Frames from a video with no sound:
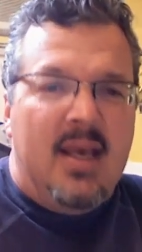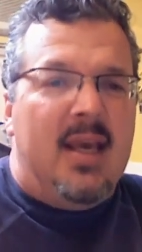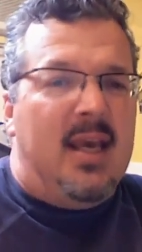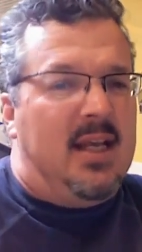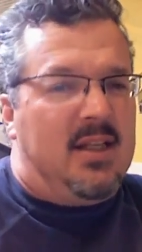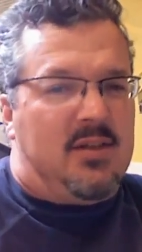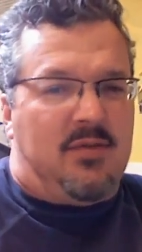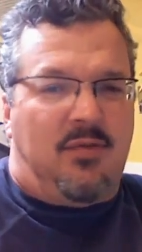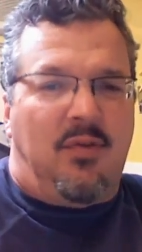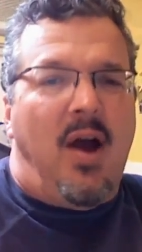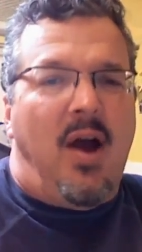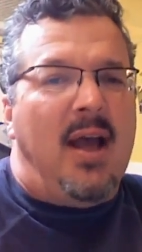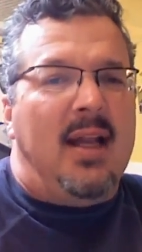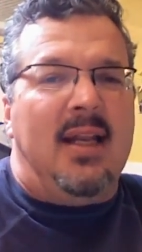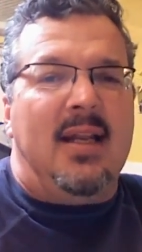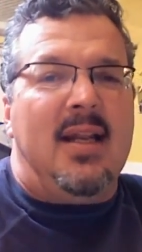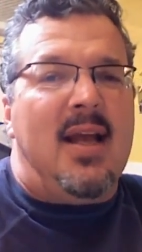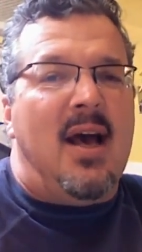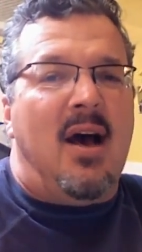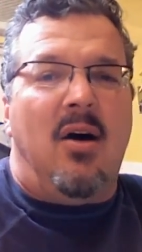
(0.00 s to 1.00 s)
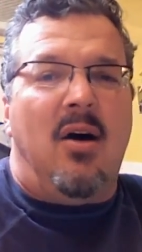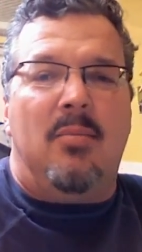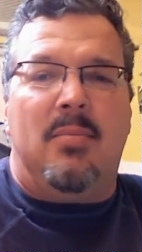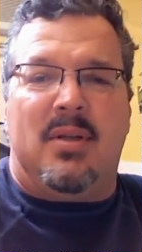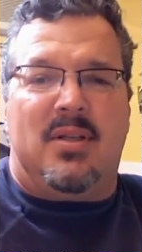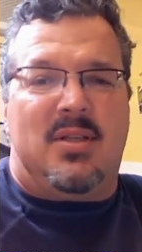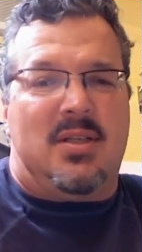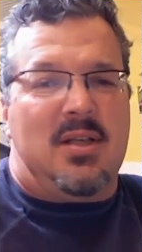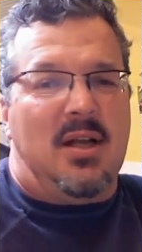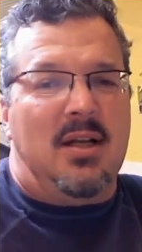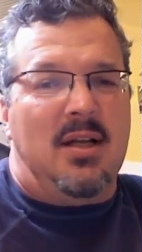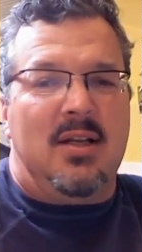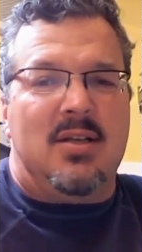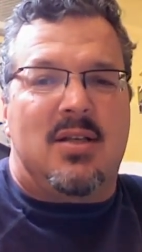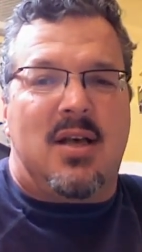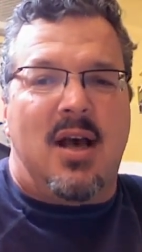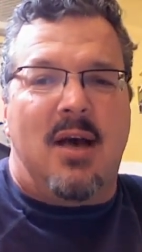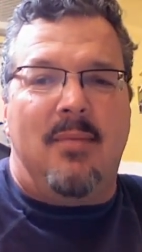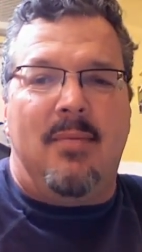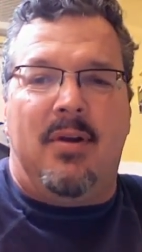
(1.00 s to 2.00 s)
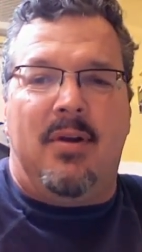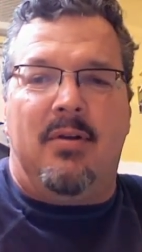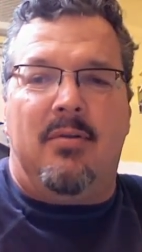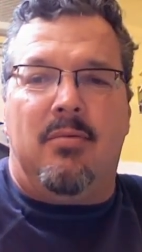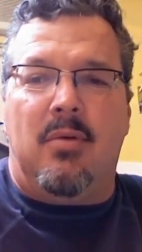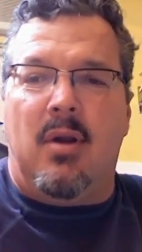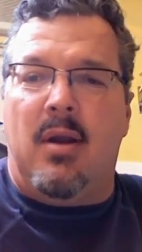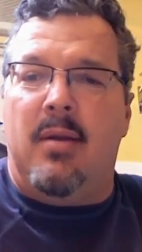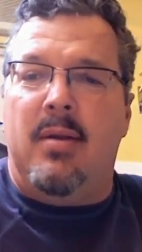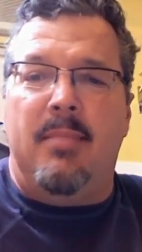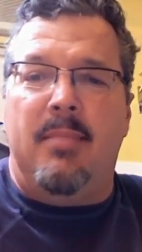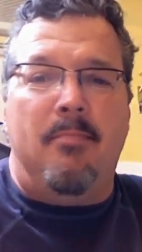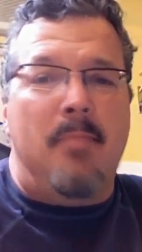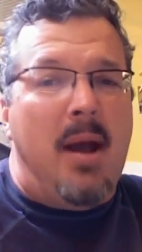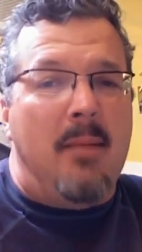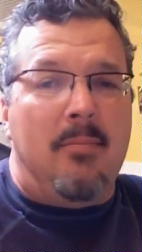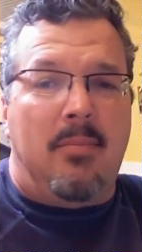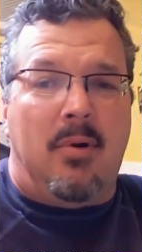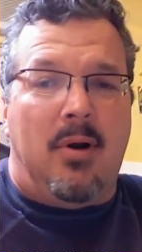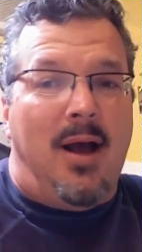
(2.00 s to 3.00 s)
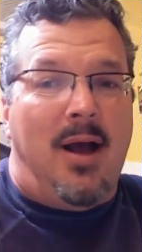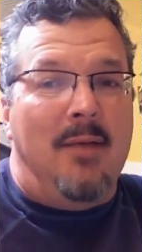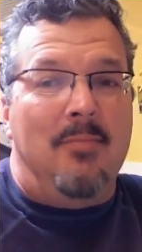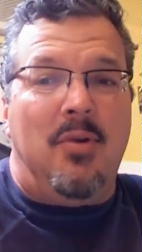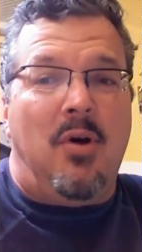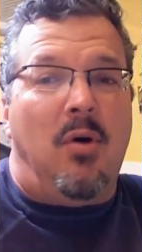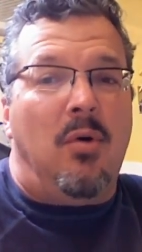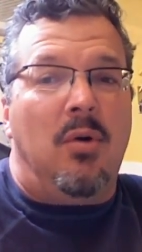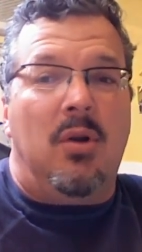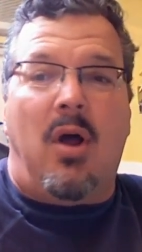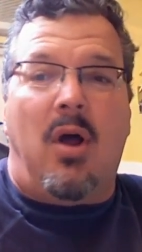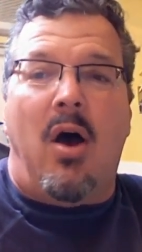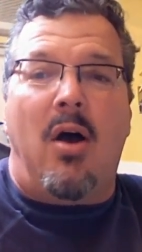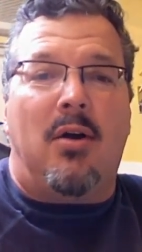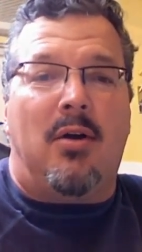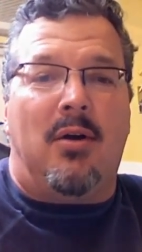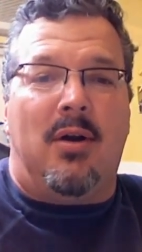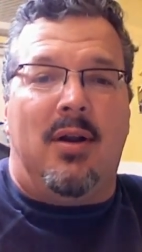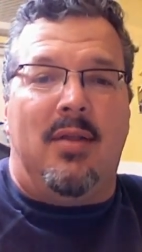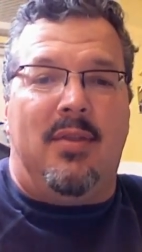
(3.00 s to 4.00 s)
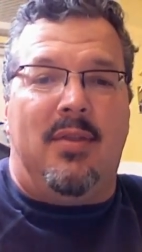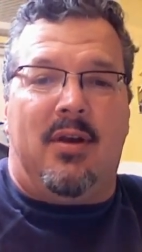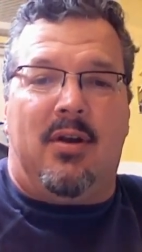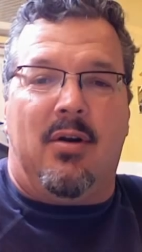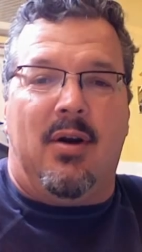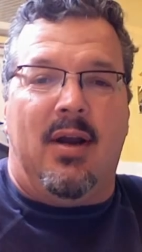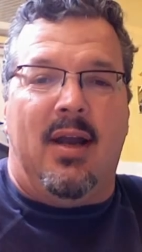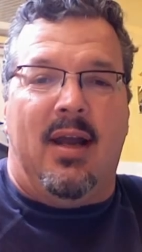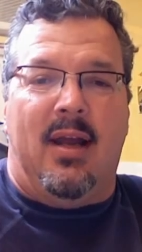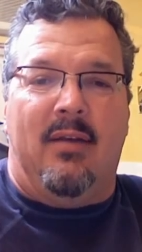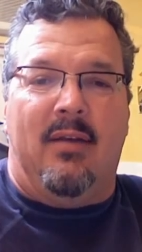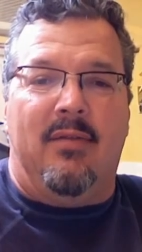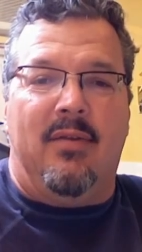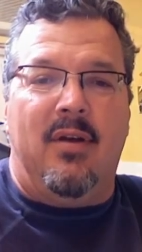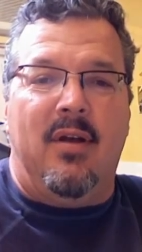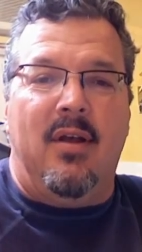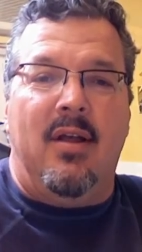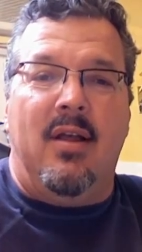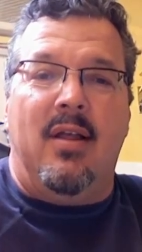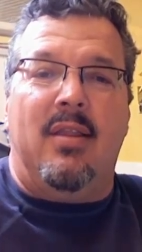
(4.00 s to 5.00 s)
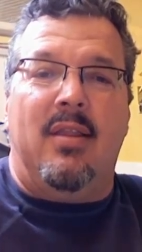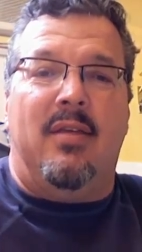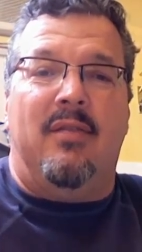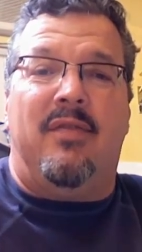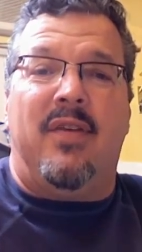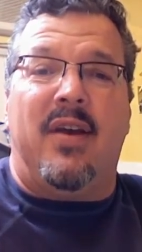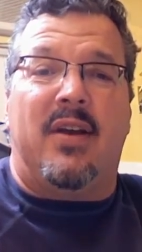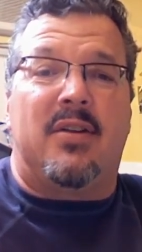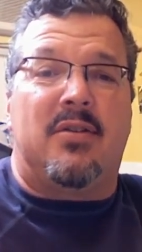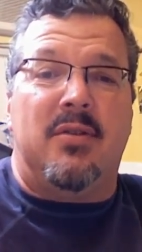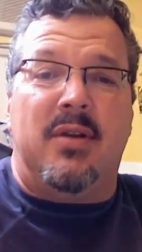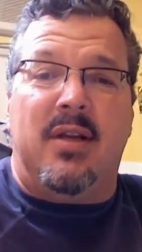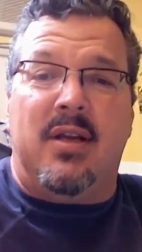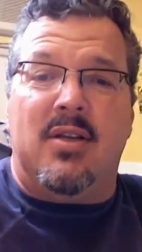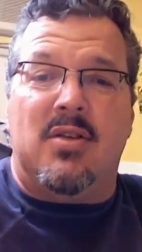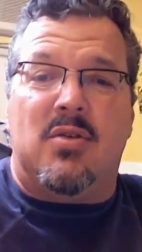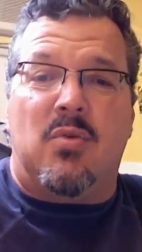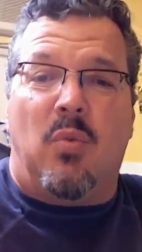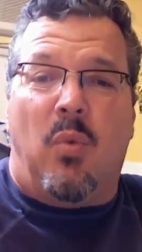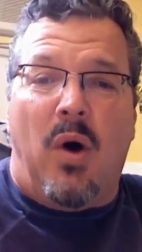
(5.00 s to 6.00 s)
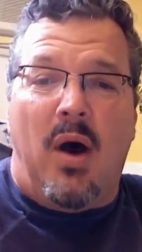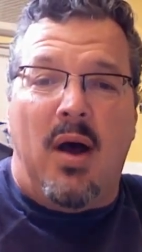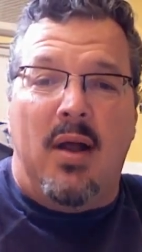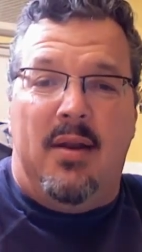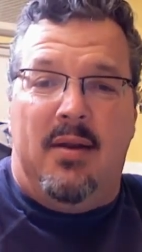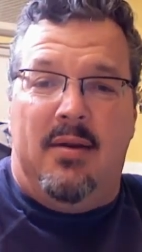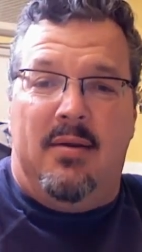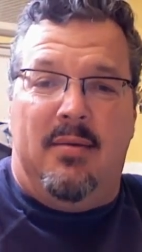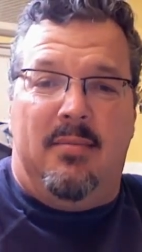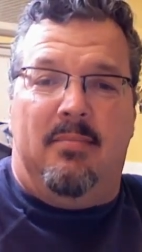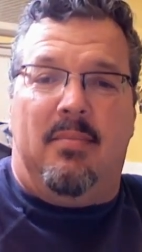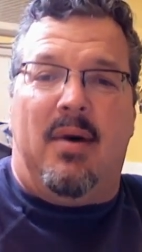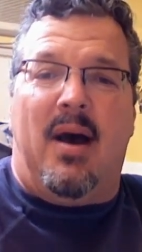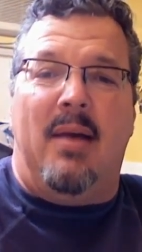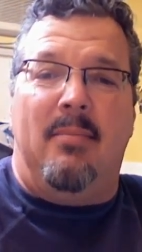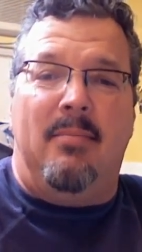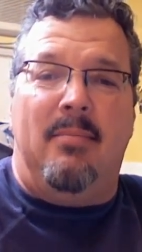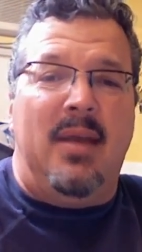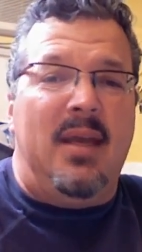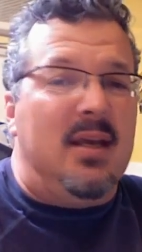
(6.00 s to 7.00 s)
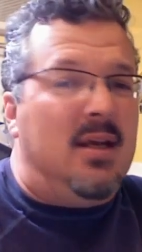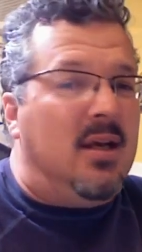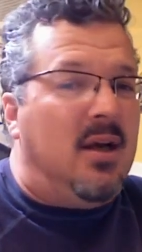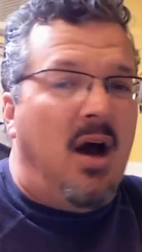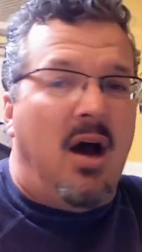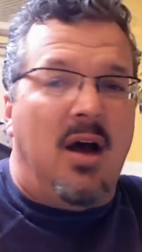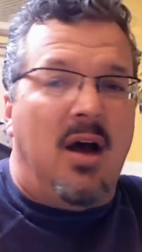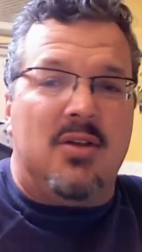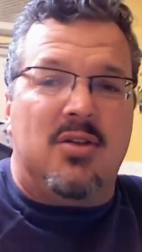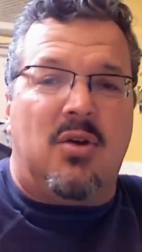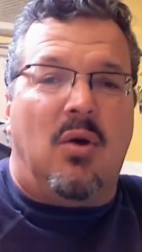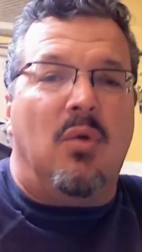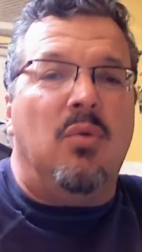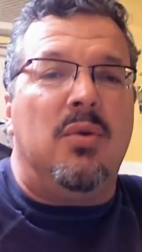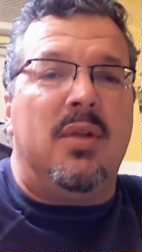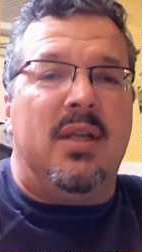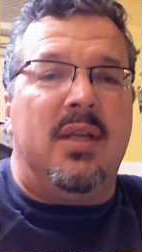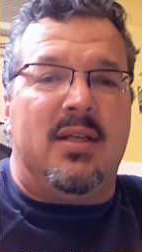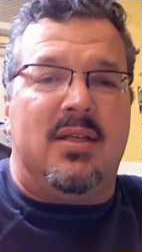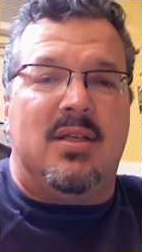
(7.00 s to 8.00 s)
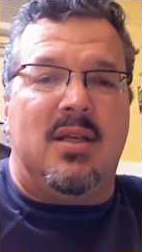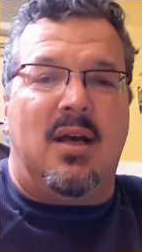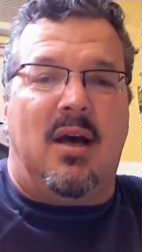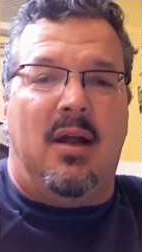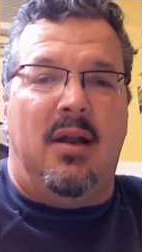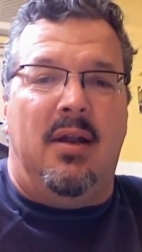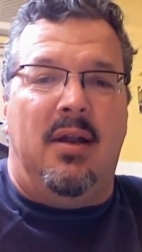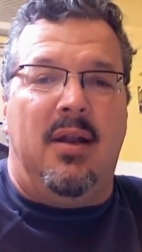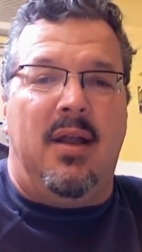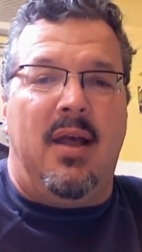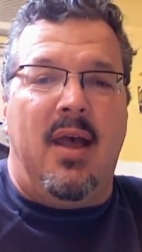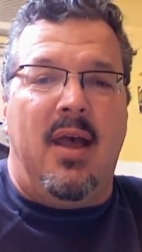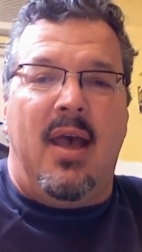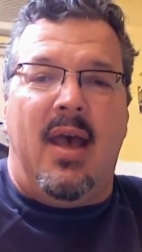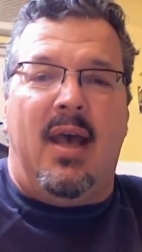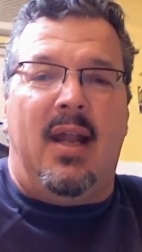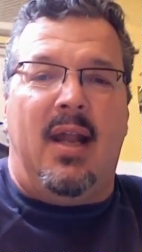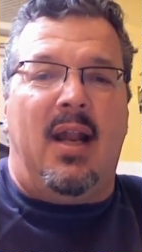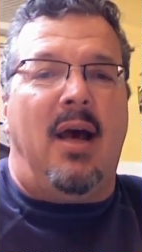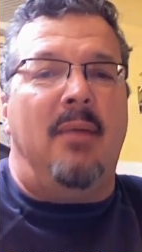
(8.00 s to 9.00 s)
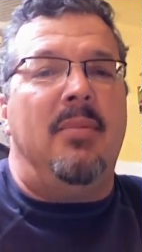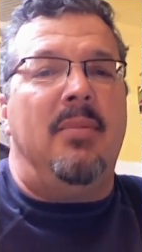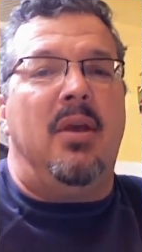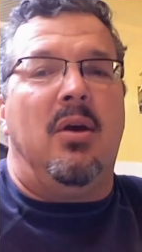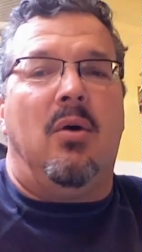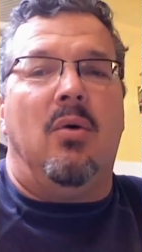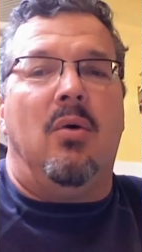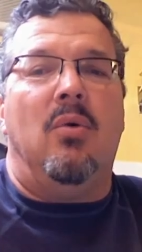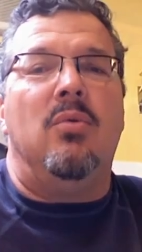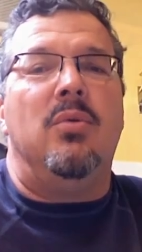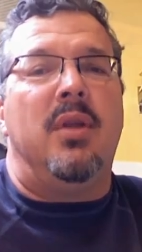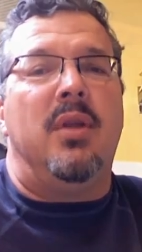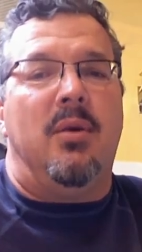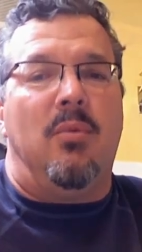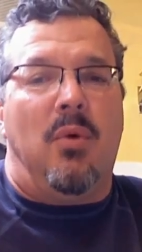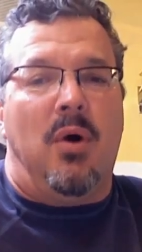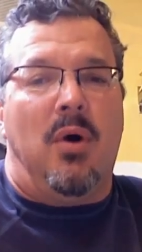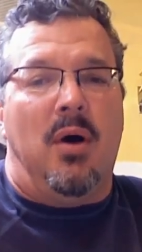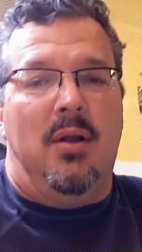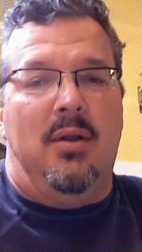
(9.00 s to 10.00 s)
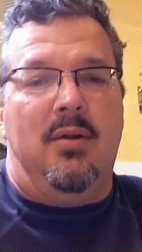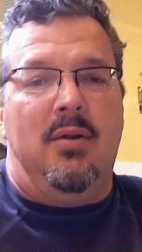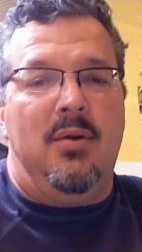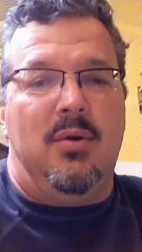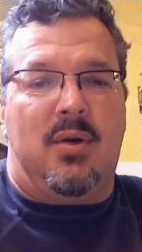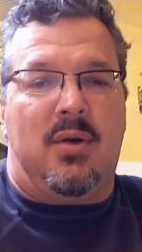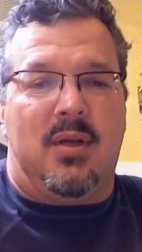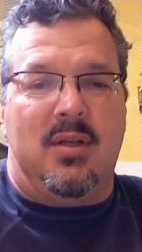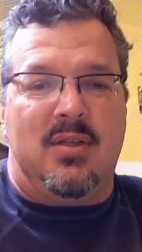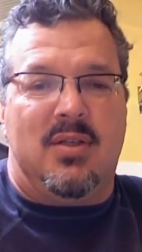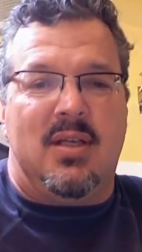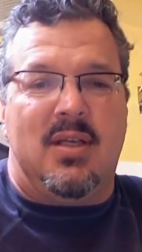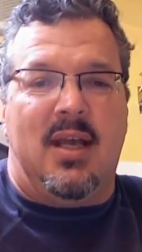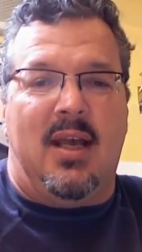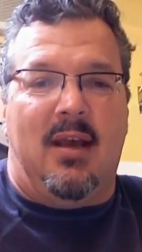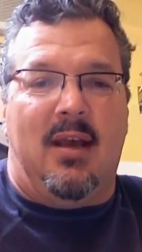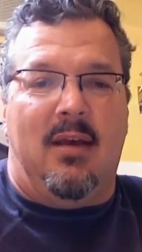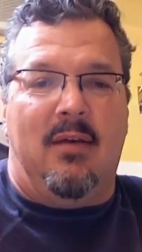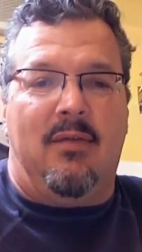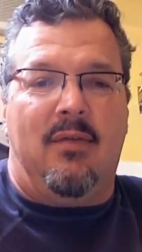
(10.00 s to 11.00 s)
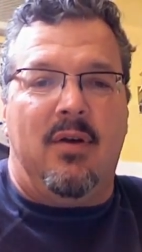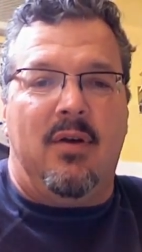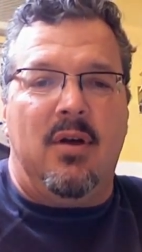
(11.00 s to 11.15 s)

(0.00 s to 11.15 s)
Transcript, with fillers: It's Friday now, but Sunday's coming. Remember, I'm no longer in the grave. The victory is won by me, God's only Son, and I'm the only one who can save.